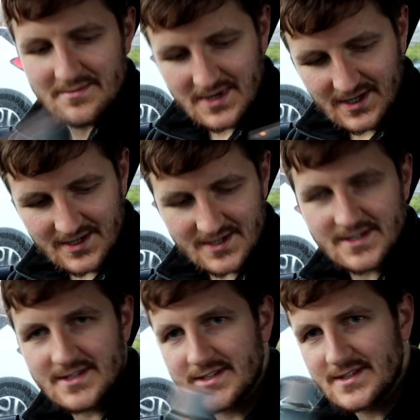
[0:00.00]

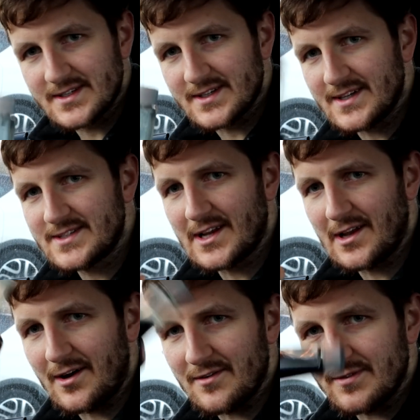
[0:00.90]
because that's a
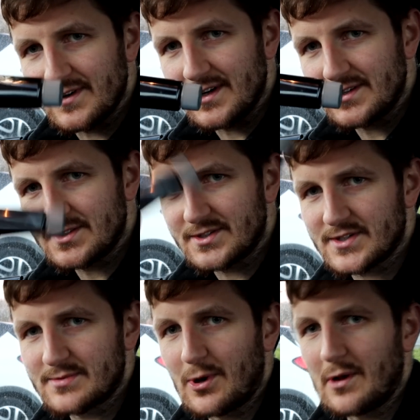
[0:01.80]
lot for such
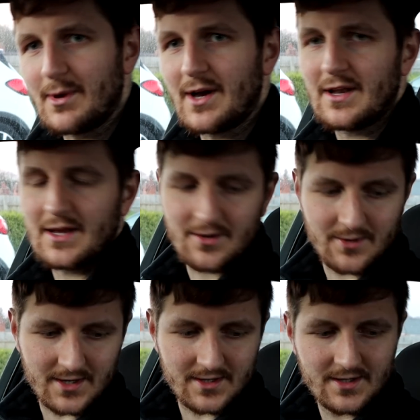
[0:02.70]
a small amount of
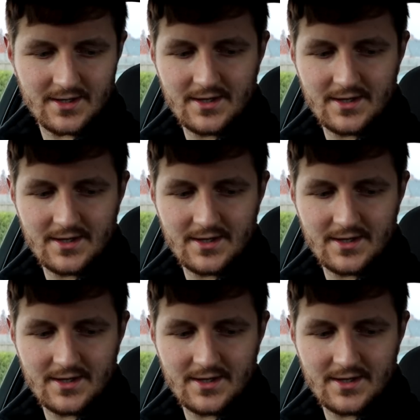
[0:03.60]
liquid.